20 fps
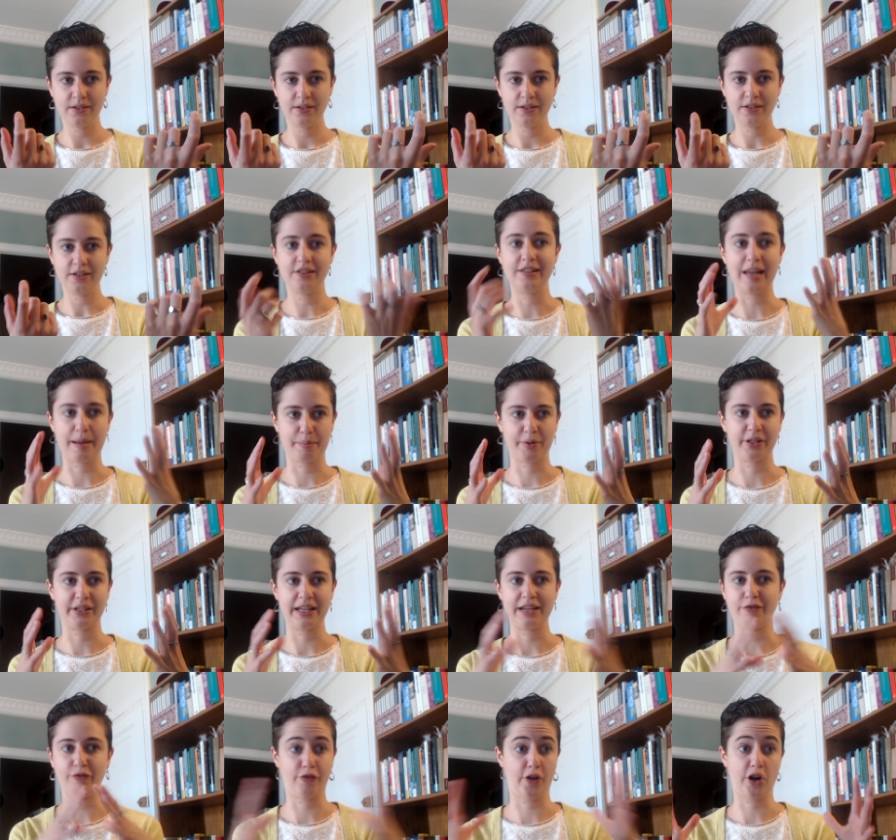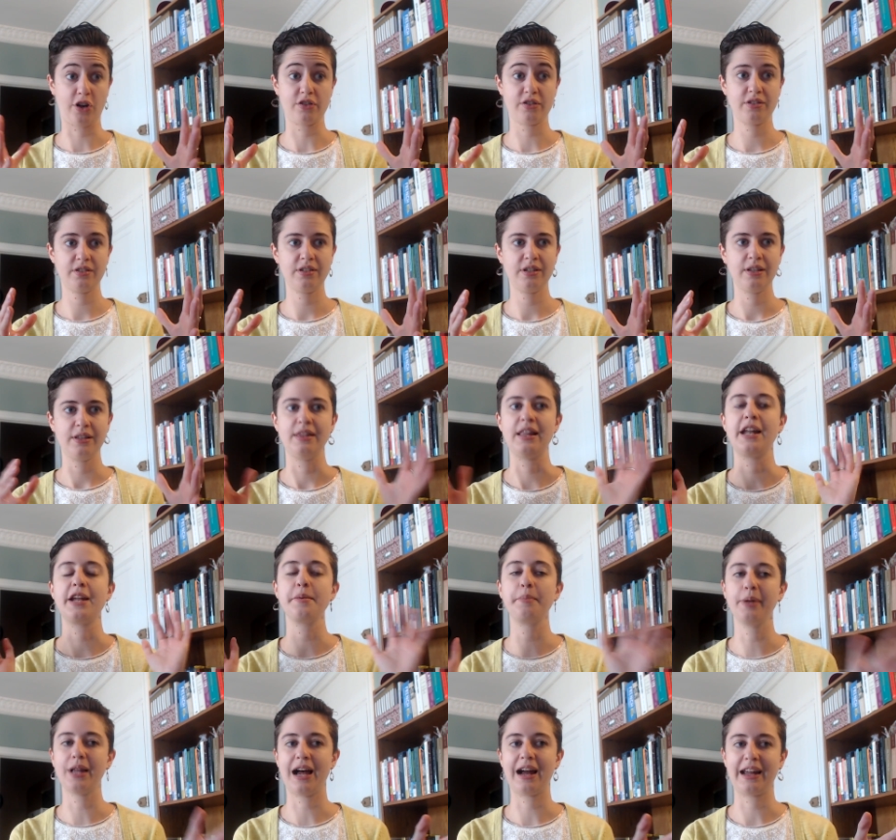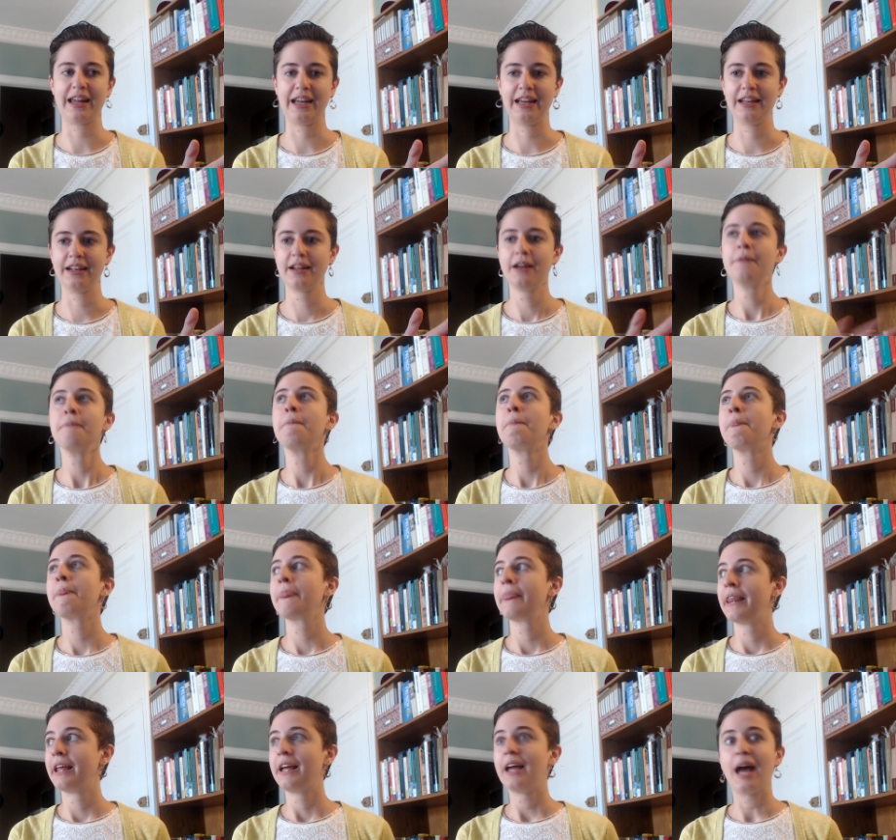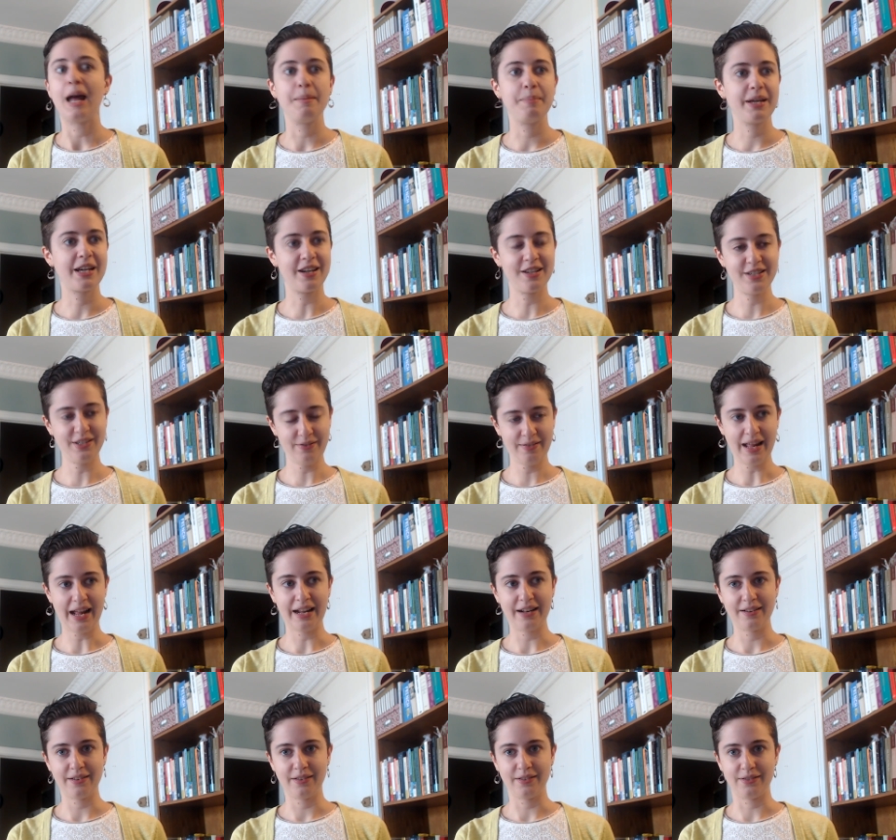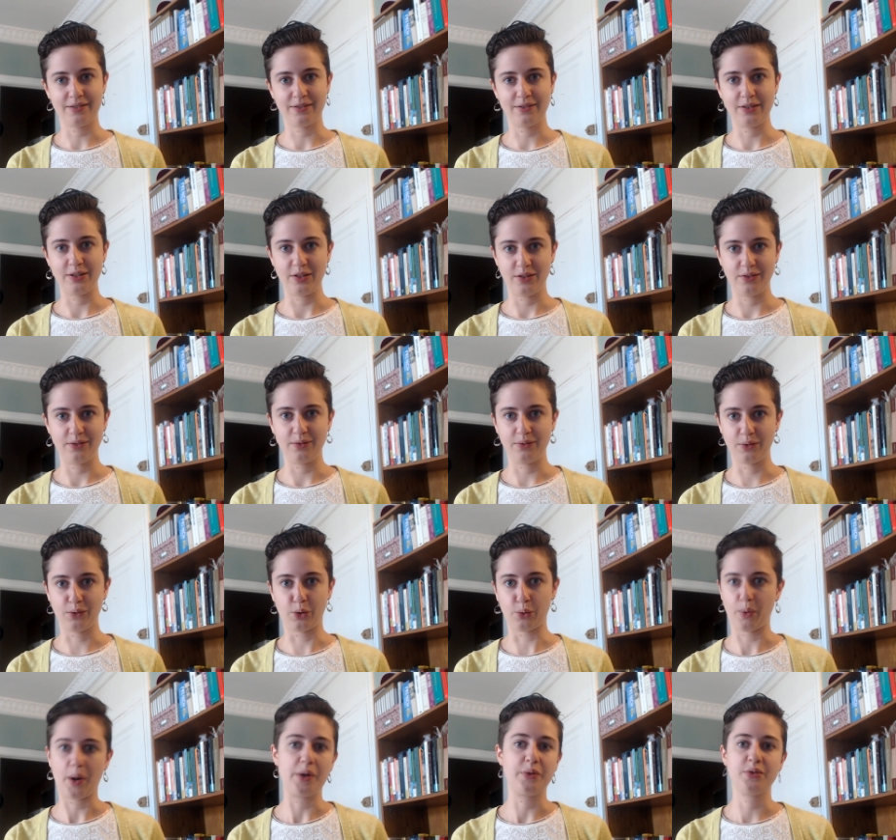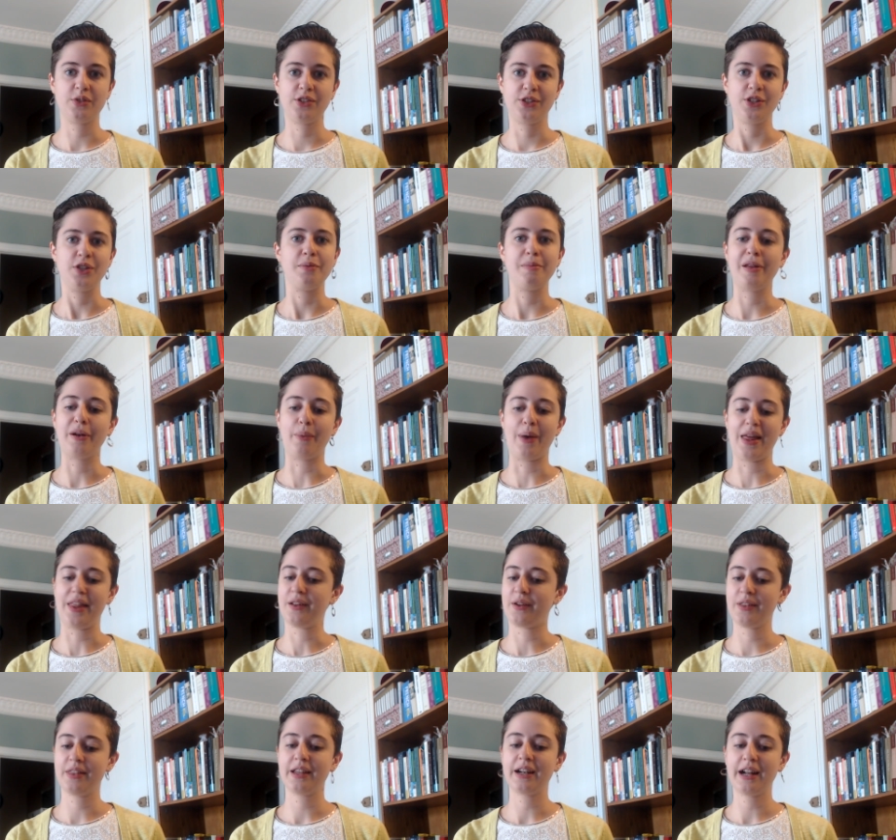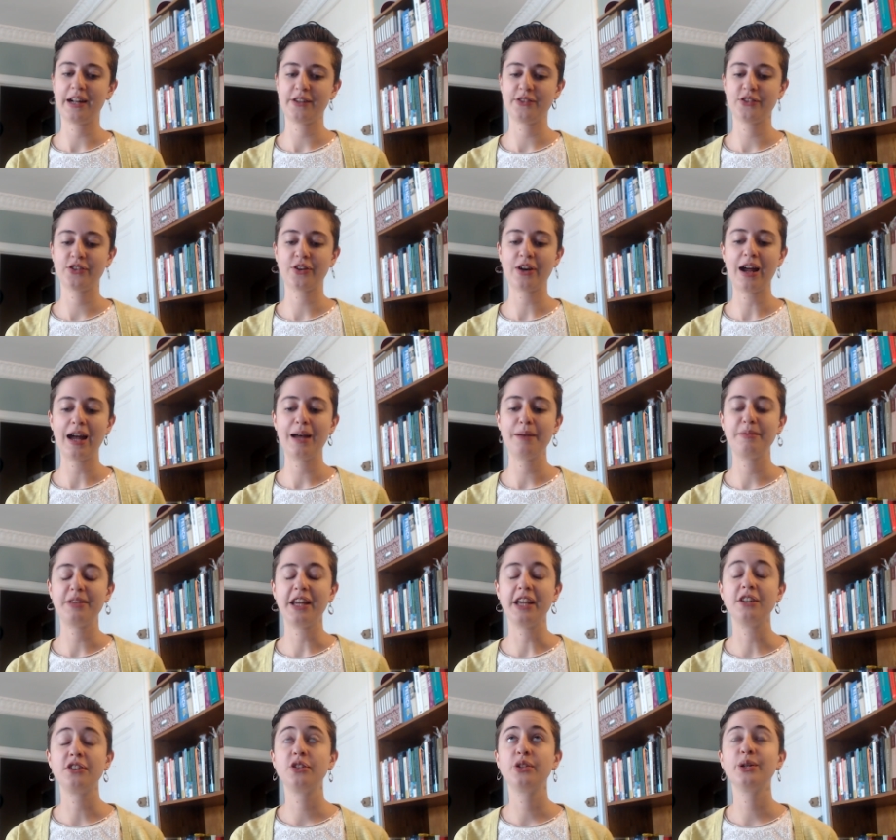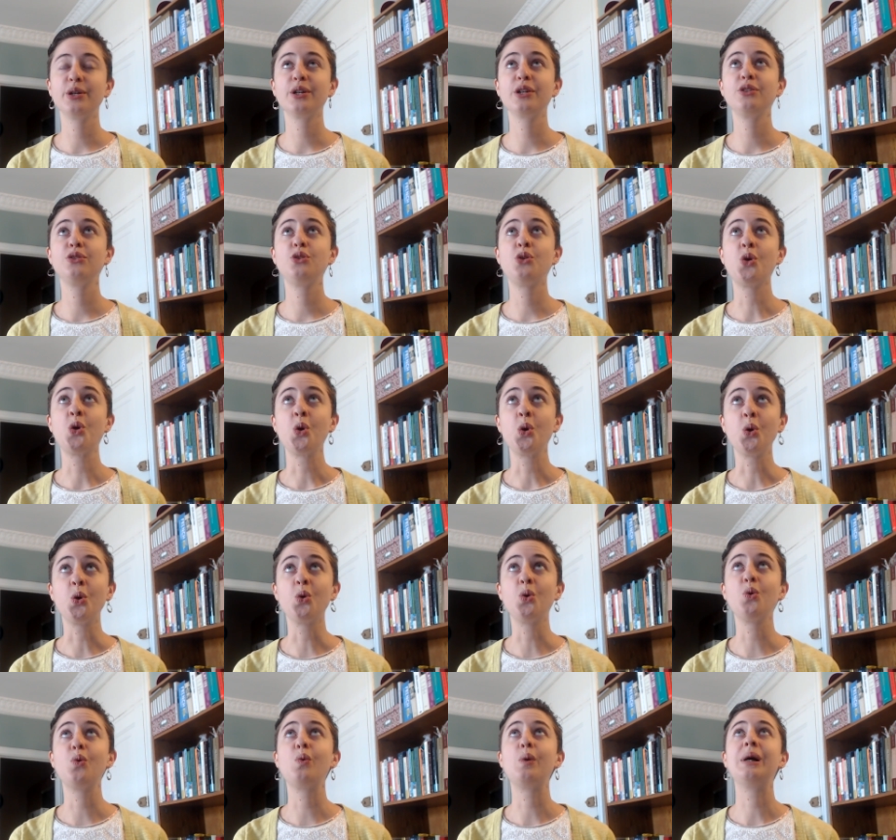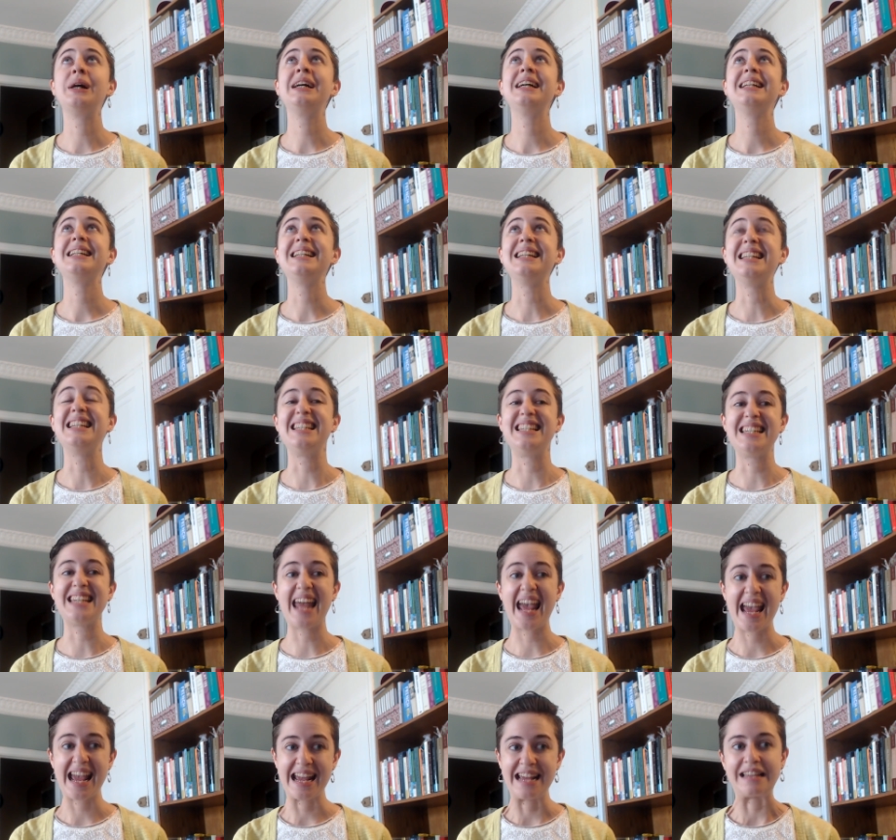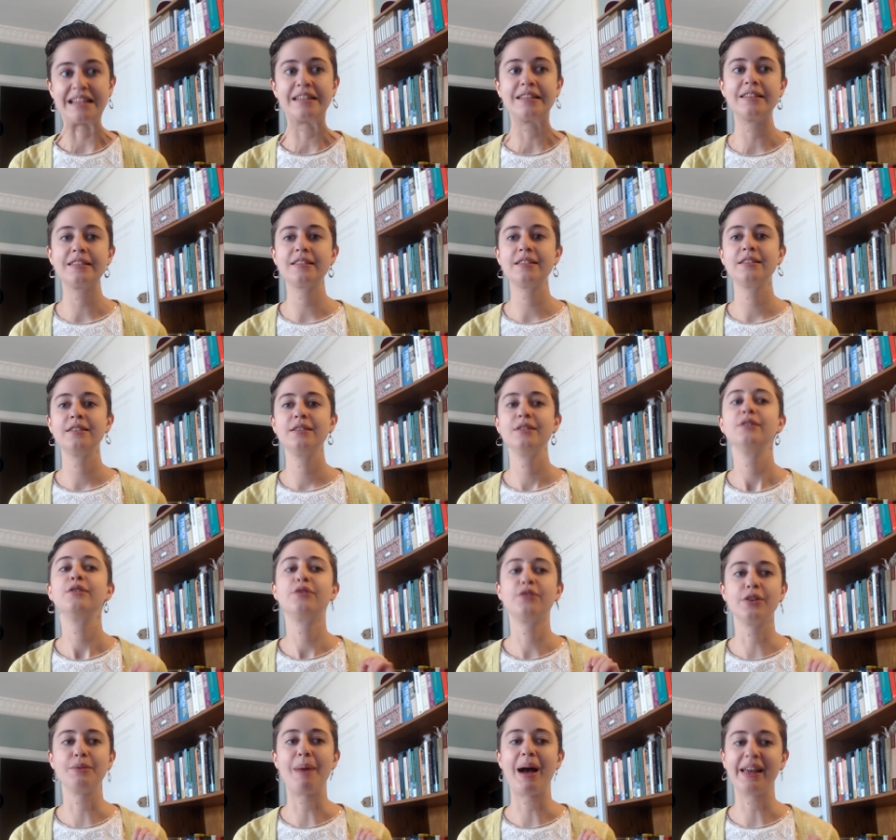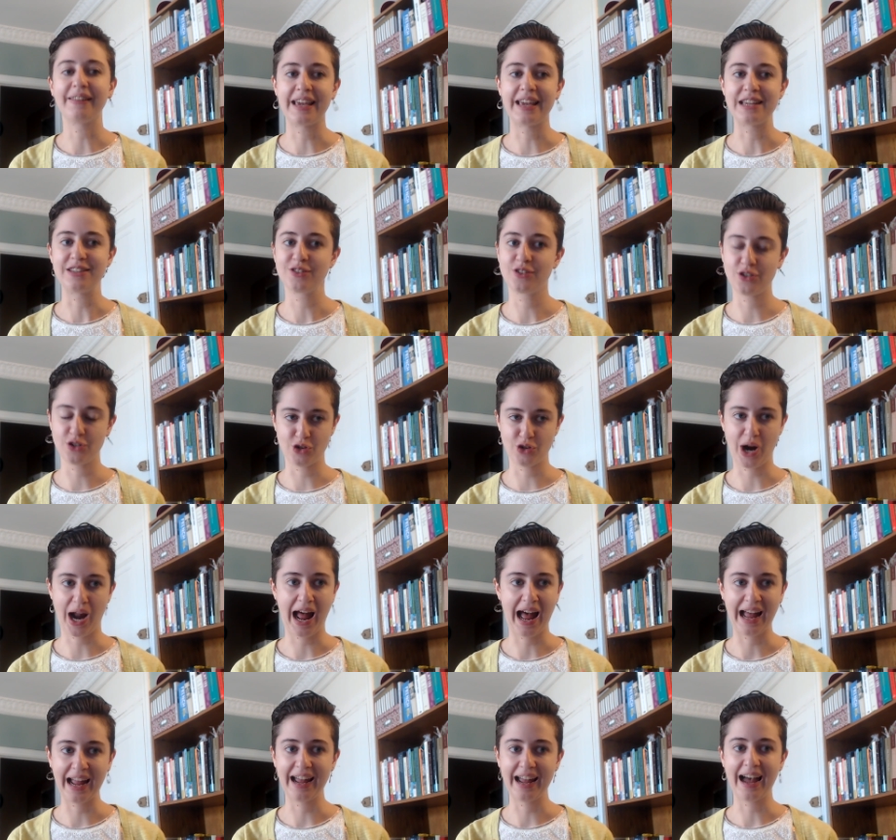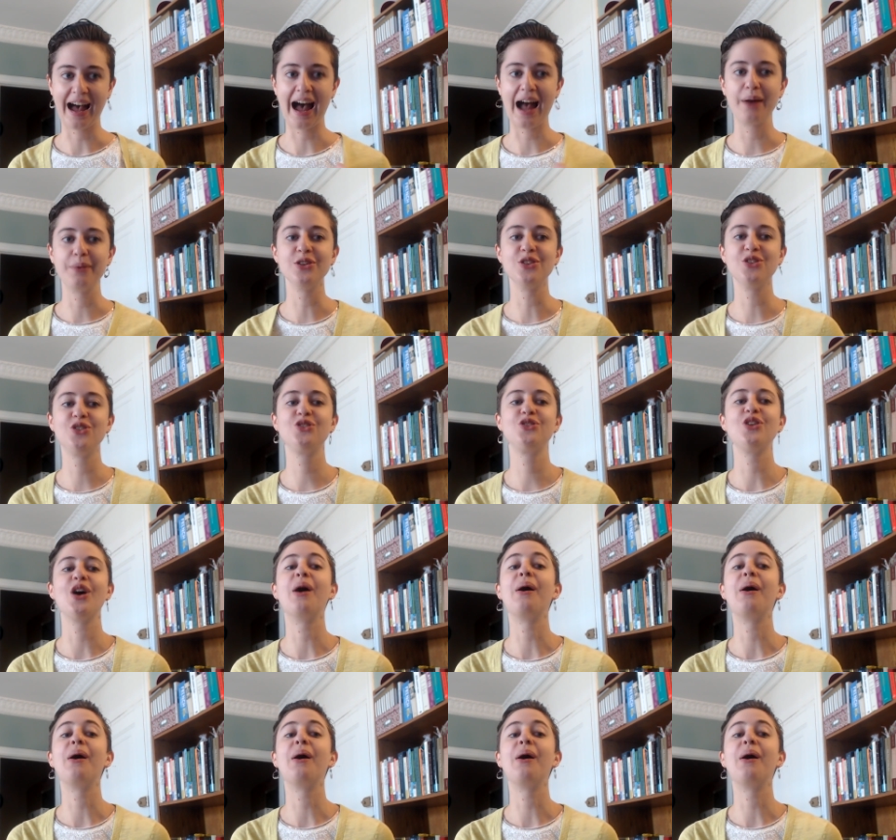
separately first. Then you block it. And because of that gross humid weather that I described, it took two days for my lace to dry. I was so